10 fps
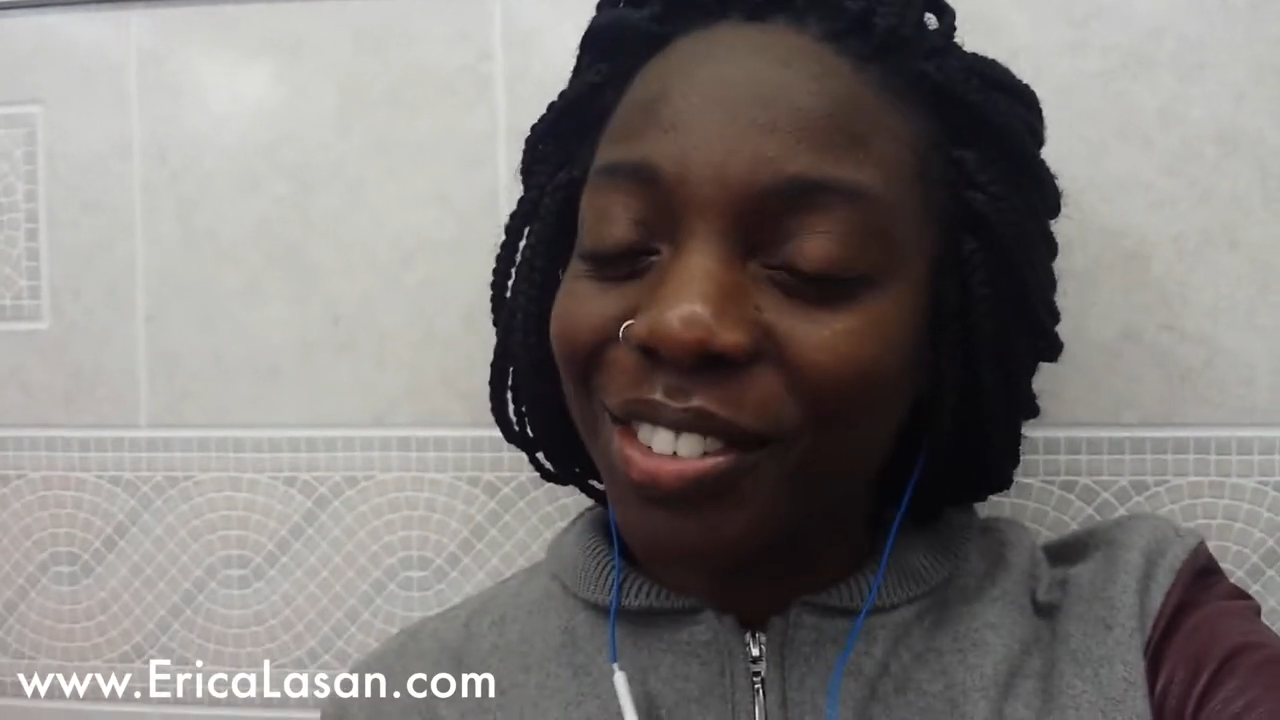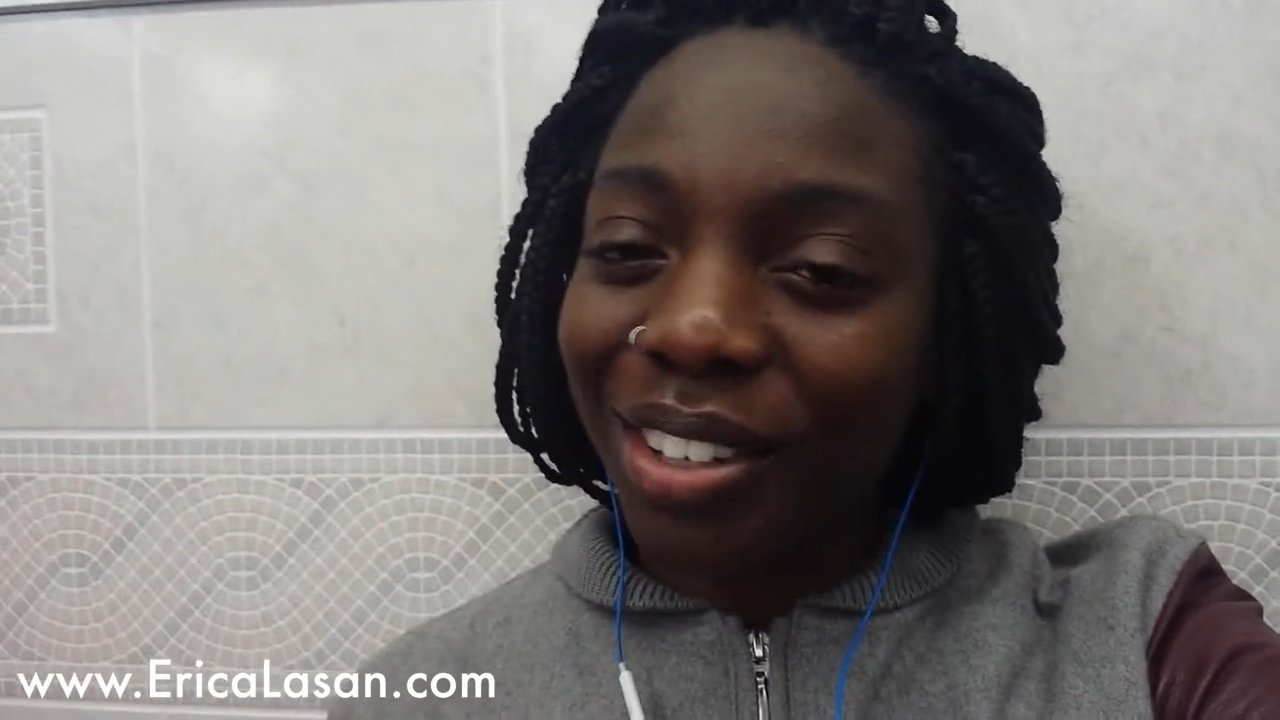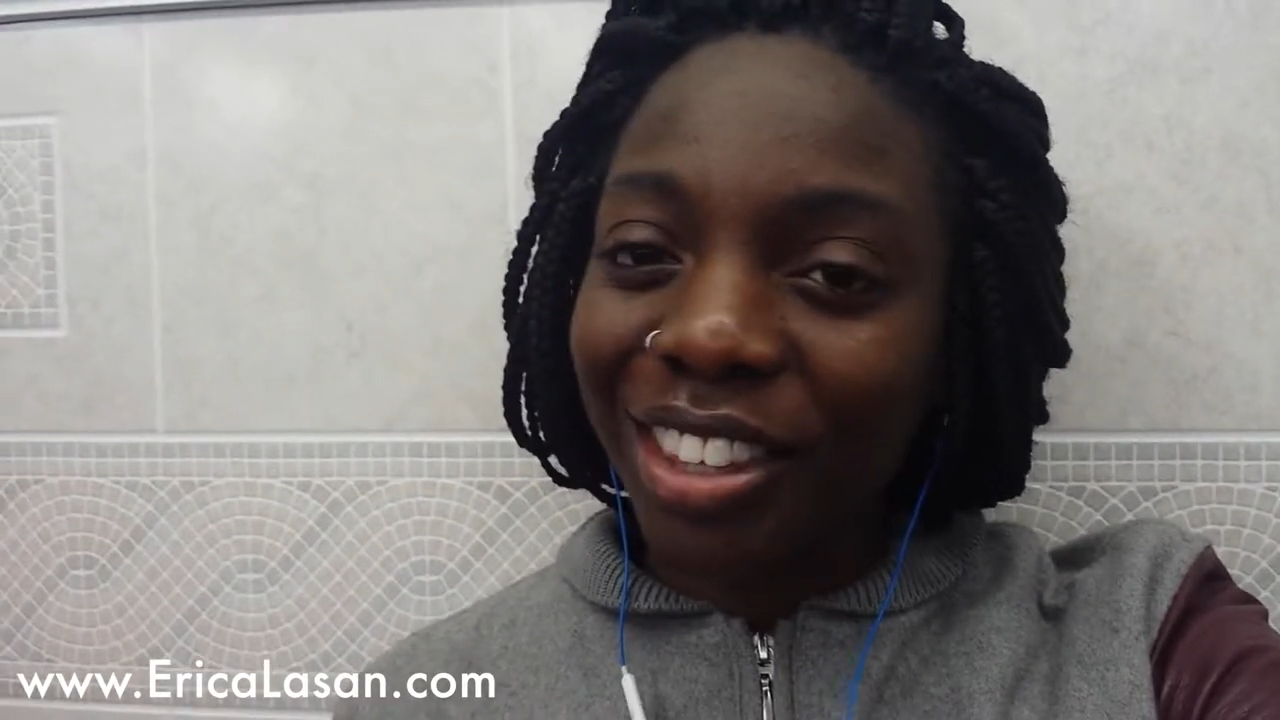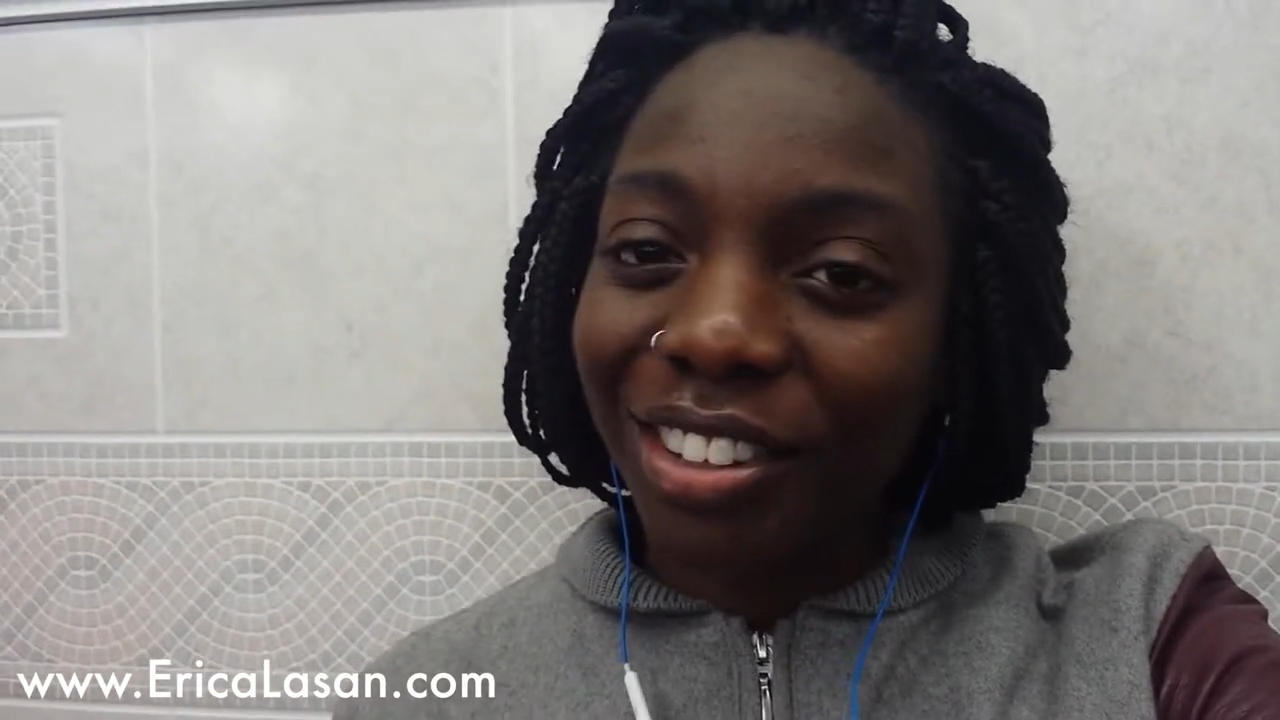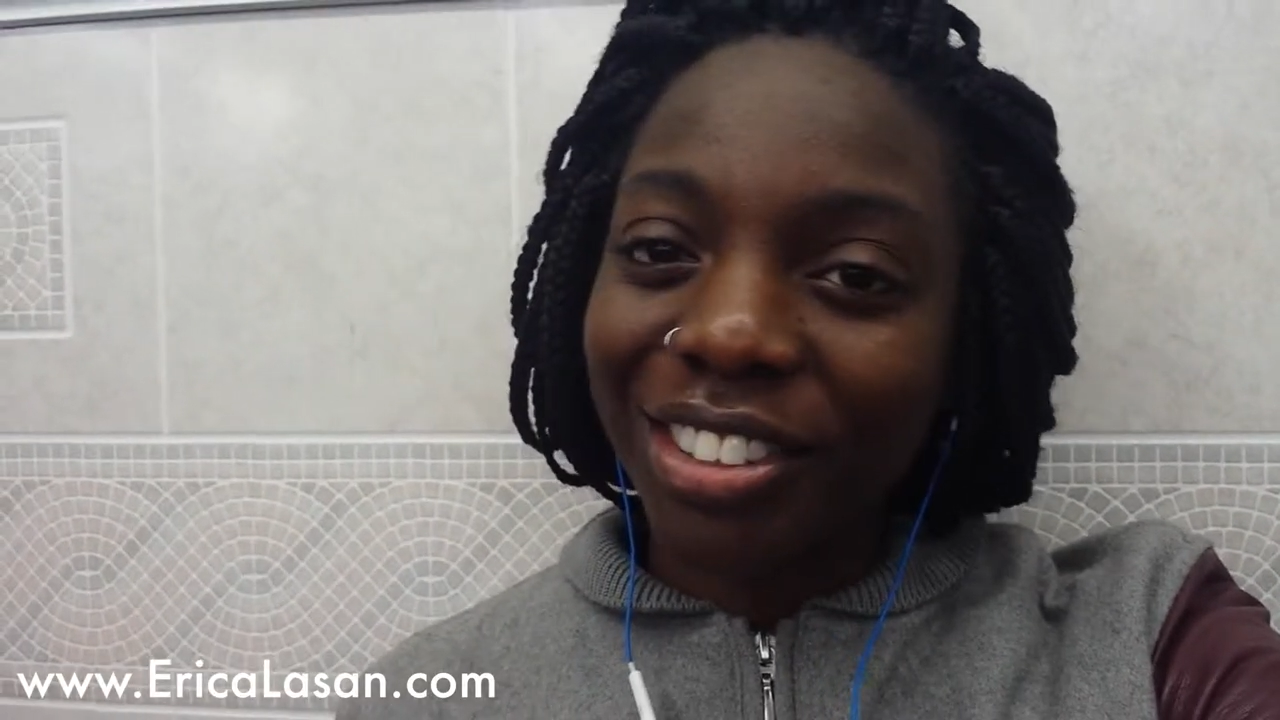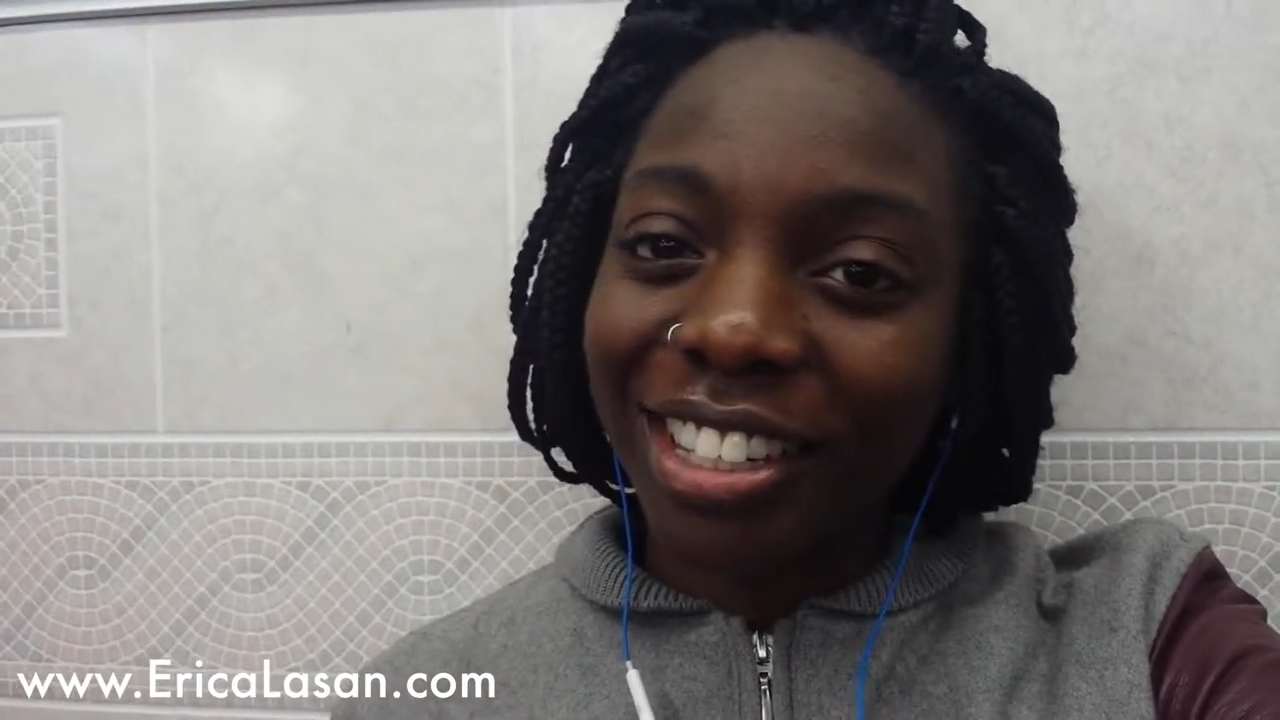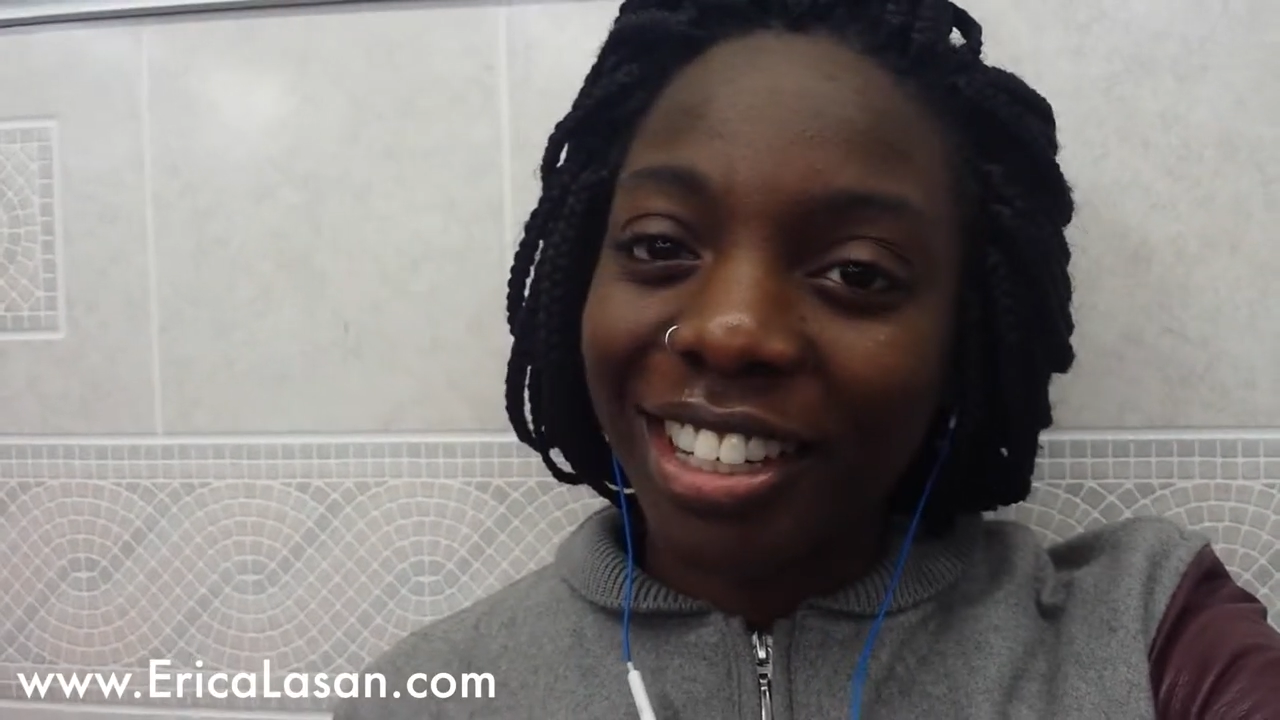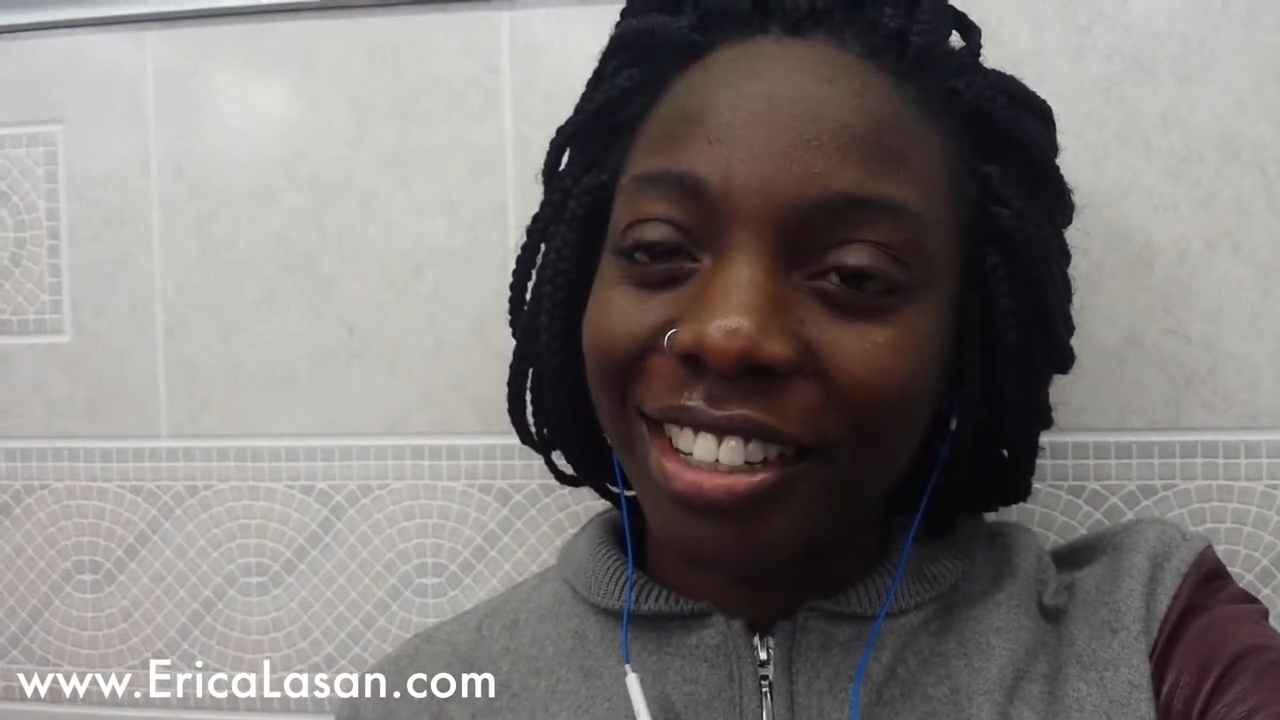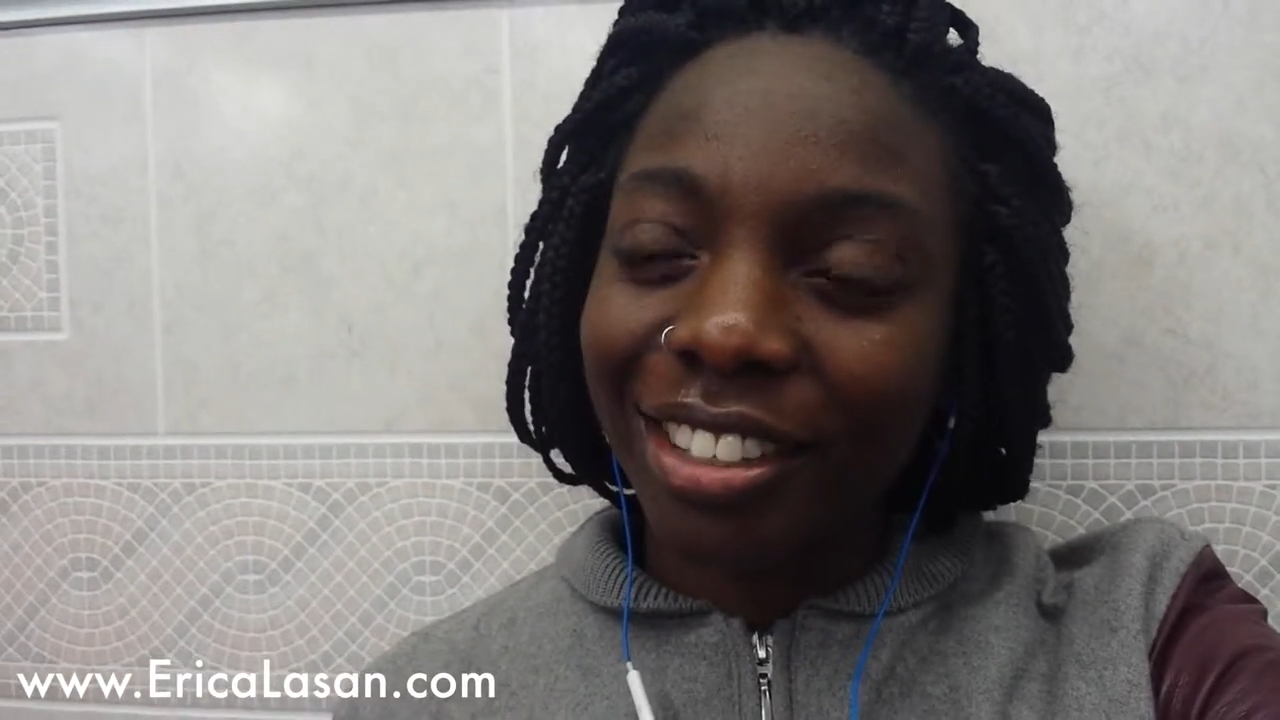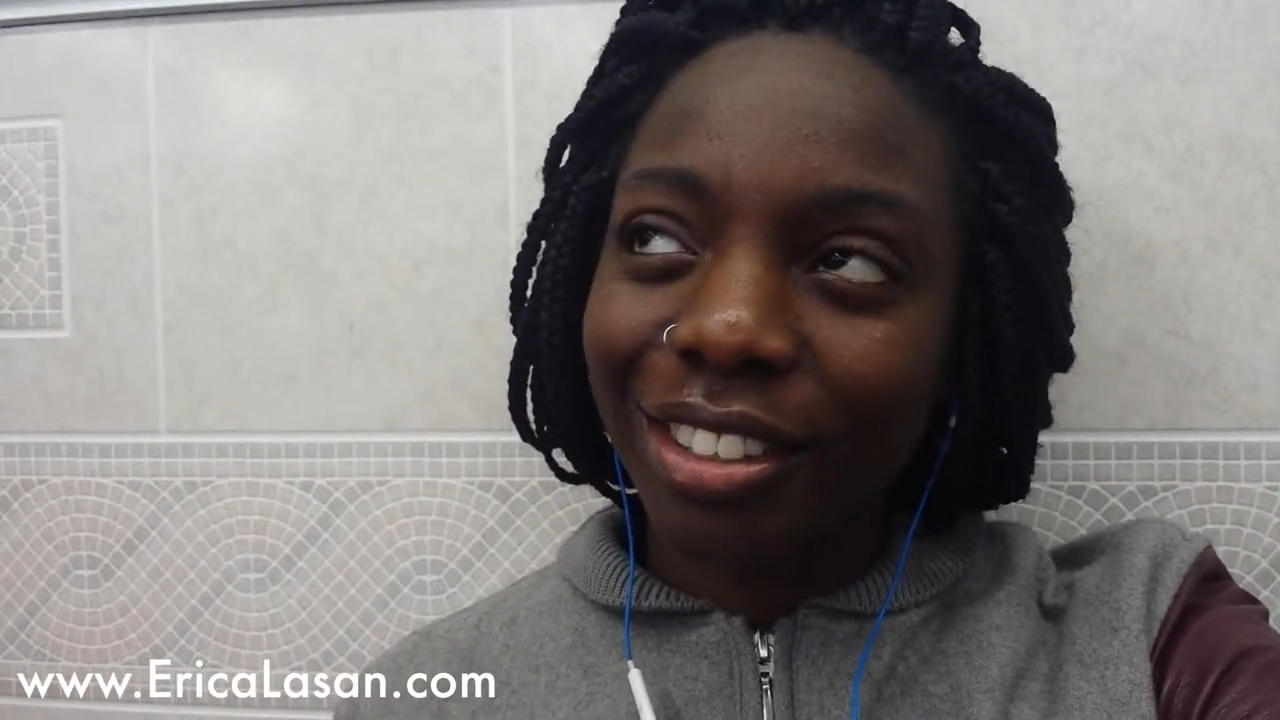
2013.